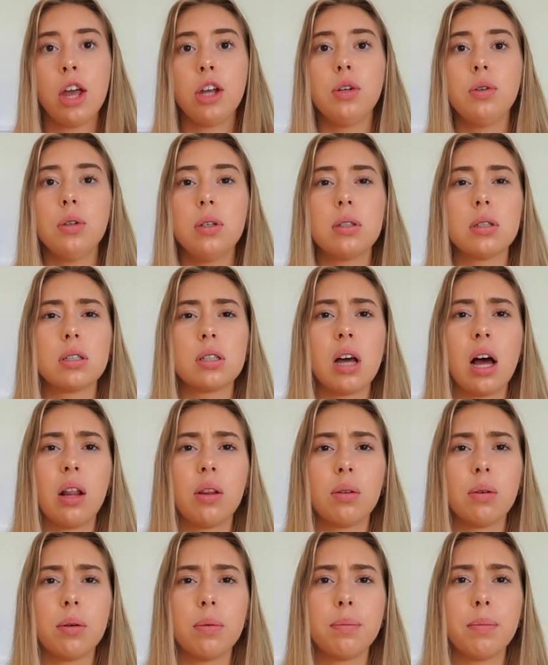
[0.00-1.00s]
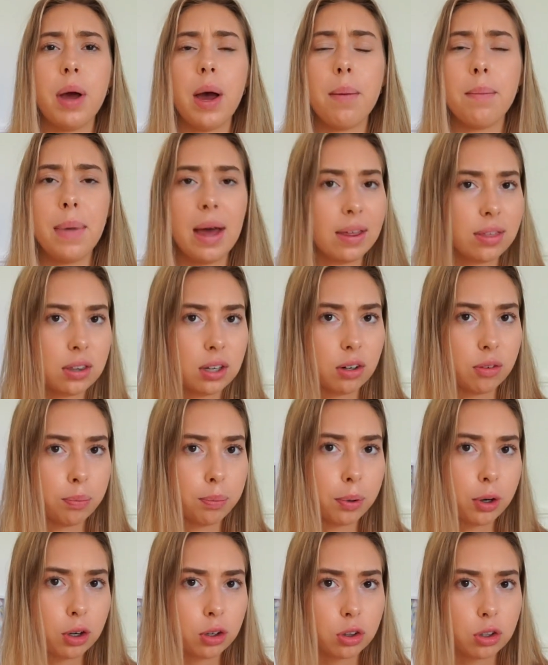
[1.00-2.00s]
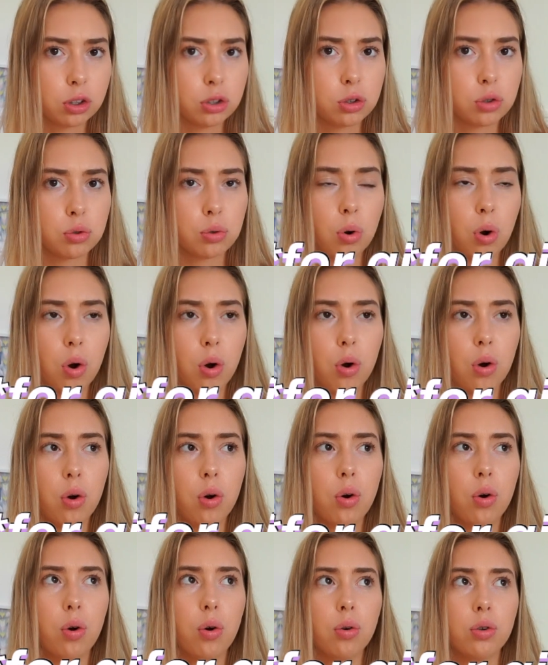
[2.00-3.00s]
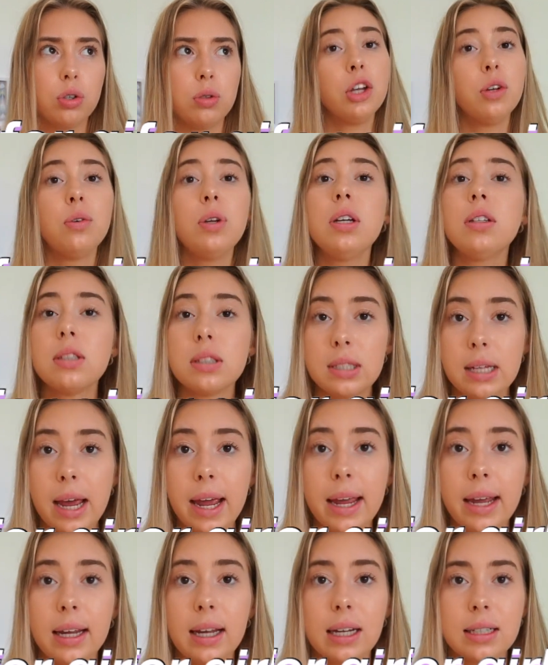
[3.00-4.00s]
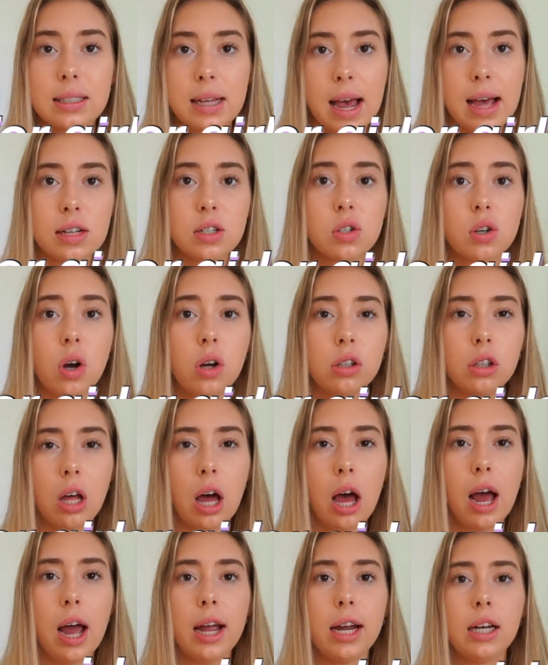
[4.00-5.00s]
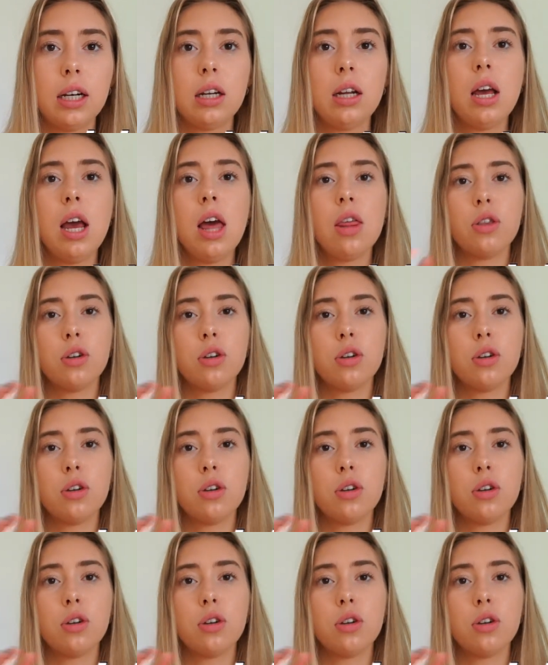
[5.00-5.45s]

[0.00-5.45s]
You need to tell them a method of birth control. You need to take a test online.